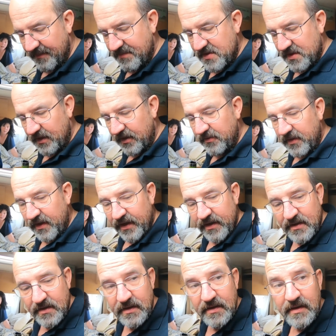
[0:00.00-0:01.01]
Absolutely. Now.
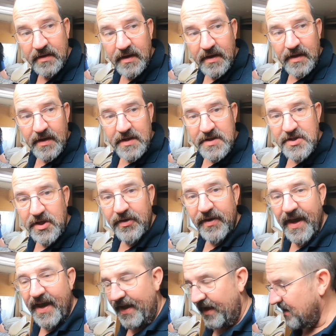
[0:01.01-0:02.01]
So
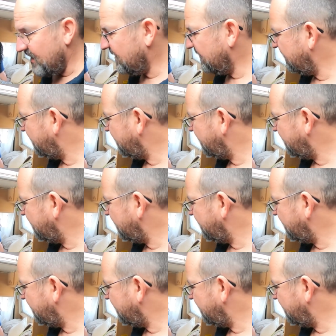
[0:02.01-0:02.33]
yeah. Yeah,